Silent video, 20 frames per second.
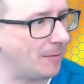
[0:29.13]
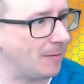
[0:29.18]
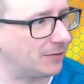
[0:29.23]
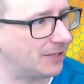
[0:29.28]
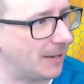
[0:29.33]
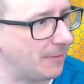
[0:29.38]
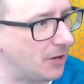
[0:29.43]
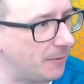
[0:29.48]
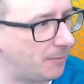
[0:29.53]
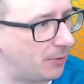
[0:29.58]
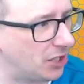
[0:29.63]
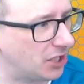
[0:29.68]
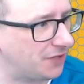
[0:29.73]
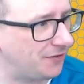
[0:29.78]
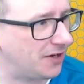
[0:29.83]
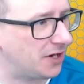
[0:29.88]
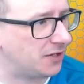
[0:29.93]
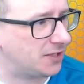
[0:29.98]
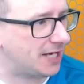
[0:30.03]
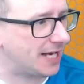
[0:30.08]
Giving a prediction
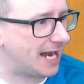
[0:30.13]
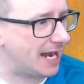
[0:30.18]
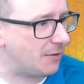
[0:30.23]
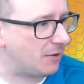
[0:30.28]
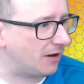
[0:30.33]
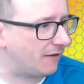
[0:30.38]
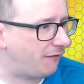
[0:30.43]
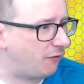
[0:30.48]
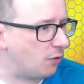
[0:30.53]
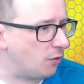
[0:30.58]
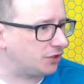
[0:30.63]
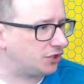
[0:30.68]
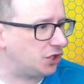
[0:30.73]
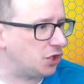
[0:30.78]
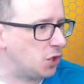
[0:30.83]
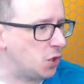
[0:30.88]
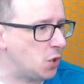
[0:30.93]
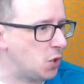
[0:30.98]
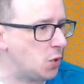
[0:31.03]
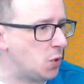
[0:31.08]
video today. We look forward
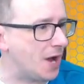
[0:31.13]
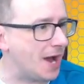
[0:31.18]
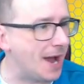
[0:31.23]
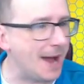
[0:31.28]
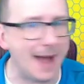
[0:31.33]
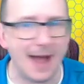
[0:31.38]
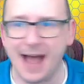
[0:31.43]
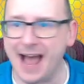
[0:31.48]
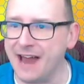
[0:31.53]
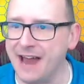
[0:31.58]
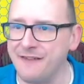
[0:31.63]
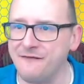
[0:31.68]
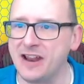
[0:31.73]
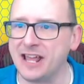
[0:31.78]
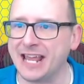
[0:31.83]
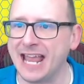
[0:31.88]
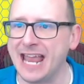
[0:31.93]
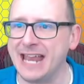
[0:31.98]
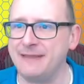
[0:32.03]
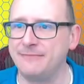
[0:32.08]
to a handful
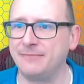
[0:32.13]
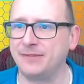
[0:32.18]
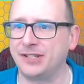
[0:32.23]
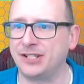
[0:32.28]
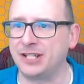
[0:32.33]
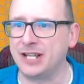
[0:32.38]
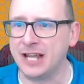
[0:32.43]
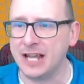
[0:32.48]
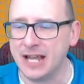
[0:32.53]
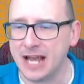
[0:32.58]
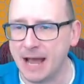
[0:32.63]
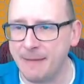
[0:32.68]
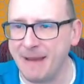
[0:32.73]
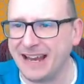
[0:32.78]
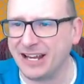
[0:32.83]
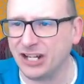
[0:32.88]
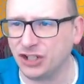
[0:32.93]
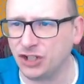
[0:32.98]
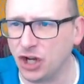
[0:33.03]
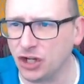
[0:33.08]
of games, a
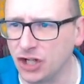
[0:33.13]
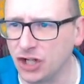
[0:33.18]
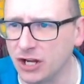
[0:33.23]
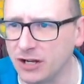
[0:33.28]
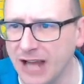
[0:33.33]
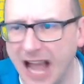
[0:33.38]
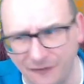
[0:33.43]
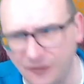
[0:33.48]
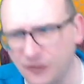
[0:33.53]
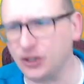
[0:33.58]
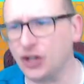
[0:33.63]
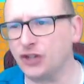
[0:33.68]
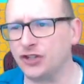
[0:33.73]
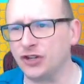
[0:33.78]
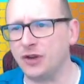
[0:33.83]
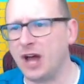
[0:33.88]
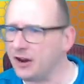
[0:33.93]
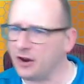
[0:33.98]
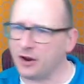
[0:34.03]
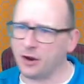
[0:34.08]
baker's dozen, half a
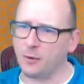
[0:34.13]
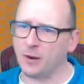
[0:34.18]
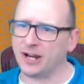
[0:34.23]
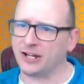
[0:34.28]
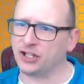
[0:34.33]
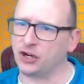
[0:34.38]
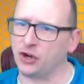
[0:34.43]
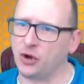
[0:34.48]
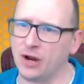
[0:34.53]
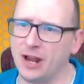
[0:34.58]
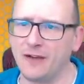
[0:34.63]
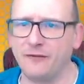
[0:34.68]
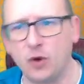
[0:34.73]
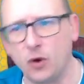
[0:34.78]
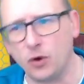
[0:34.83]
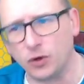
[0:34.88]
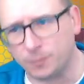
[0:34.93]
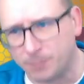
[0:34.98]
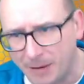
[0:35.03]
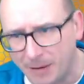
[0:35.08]
dozen, I don't know what I should call it. Of
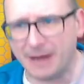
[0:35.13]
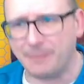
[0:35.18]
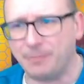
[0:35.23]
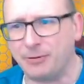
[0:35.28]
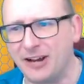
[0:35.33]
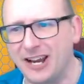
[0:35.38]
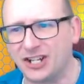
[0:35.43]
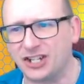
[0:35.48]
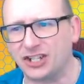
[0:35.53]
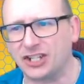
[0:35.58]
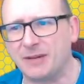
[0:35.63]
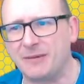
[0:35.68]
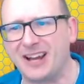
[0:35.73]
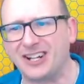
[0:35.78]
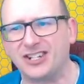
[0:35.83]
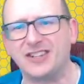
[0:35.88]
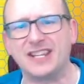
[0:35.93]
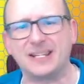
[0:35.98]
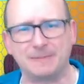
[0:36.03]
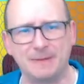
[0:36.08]
course, Premier League predictions coming
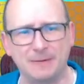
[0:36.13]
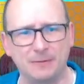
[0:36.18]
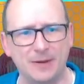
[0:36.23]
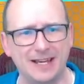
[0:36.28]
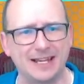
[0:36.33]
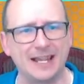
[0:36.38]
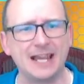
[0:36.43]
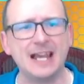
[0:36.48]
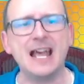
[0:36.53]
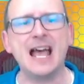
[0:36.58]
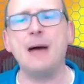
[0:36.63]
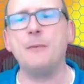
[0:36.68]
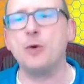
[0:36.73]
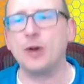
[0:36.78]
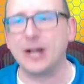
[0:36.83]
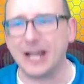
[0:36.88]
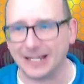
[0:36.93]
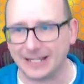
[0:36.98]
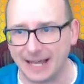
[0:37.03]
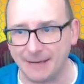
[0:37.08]
at you this midweek, and
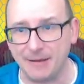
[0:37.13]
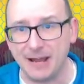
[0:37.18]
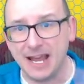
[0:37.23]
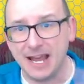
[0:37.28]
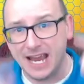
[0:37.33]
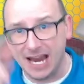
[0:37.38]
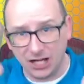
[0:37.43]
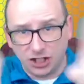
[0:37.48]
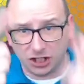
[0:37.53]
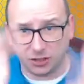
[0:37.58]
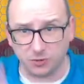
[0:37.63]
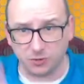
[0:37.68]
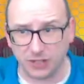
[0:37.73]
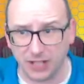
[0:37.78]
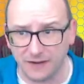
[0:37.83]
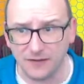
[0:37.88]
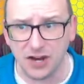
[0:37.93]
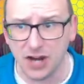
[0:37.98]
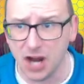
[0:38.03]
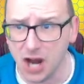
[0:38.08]
we'll get to them in just 1
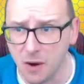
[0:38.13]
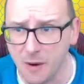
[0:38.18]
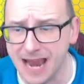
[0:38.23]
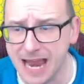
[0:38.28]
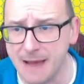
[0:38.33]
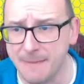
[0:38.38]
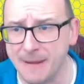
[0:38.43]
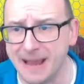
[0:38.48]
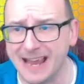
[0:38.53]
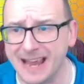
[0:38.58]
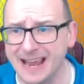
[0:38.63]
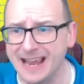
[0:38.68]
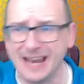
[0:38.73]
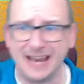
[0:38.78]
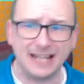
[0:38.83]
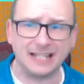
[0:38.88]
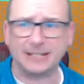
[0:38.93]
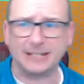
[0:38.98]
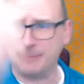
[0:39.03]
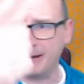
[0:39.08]
second. If you're new where
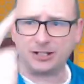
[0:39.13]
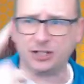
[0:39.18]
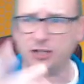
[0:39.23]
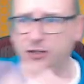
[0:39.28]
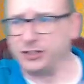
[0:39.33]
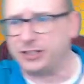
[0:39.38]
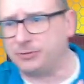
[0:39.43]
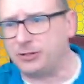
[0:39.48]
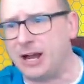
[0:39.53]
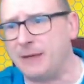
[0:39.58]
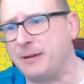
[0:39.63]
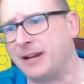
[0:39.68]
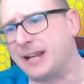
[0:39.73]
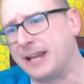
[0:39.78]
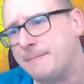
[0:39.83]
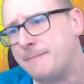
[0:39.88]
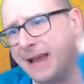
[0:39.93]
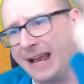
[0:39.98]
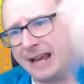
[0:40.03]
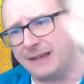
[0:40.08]
you've been, smash your subscribe button
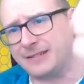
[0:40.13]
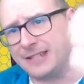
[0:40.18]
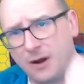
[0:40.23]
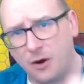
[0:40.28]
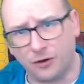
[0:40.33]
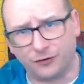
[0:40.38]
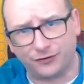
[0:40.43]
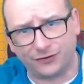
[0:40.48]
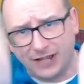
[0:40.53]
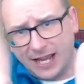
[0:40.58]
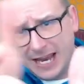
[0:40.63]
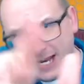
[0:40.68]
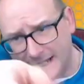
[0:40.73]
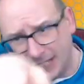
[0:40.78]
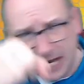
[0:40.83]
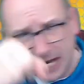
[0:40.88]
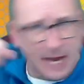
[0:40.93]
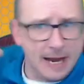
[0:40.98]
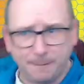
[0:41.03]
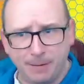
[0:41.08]
and keep banging today. All
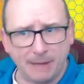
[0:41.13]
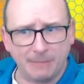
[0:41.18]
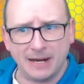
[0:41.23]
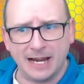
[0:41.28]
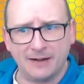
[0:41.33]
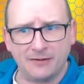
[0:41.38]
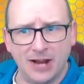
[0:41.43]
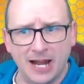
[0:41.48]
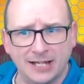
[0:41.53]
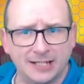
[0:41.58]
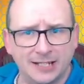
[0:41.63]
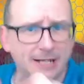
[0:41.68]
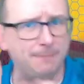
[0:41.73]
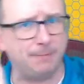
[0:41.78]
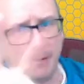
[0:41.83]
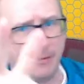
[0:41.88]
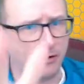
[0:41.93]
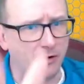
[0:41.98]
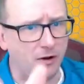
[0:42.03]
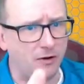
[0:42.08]
things Premier League related,
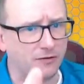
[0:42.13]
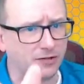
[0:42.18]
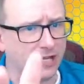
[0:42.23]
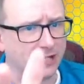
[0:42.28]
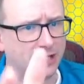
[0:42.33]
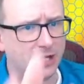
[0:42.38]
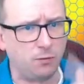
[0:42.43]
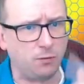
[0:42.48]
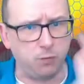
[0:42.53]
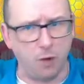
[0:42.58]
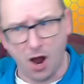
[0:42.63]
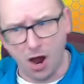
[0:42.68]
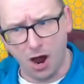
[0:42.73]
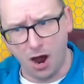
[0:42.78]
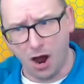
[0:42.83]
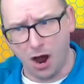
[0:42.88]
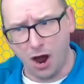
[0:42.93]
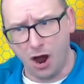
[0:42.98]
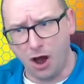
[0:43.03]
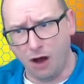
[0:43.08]
Premier Rams related,
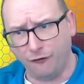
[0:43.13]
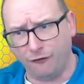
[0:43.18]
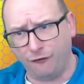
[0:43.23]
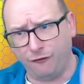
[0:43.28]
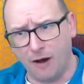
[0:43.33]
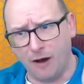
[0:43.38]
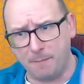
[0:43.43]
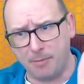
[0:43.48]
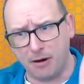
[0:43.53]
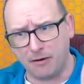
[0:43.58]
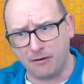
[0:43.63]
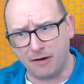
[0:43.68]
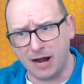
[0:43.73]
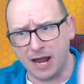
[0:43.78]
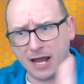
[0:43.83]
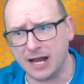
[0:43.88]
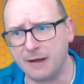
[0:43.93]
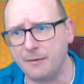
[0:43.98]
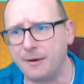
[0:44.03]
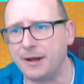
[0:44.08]
world football
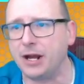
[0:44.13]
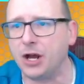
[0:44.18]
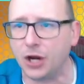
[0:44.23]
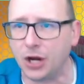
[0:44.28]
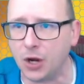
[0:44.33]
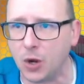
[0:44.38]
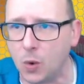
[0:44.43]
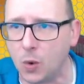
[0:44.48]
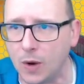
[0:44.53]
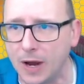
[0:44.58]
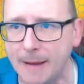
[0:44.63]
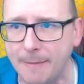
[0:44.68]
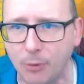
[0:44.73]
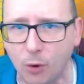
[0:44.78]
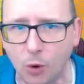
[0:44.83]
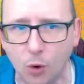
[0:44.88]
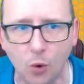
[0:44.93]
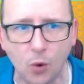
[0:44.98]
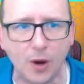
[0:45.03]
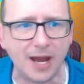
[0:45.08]
related. We got it all here,
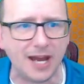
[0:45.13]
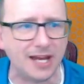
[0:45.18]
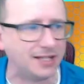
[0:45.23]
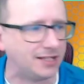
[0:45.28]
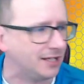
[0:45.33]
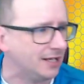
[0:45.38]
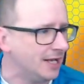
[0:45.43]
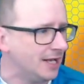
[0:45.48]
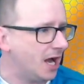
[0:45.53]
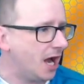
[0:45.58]
boys.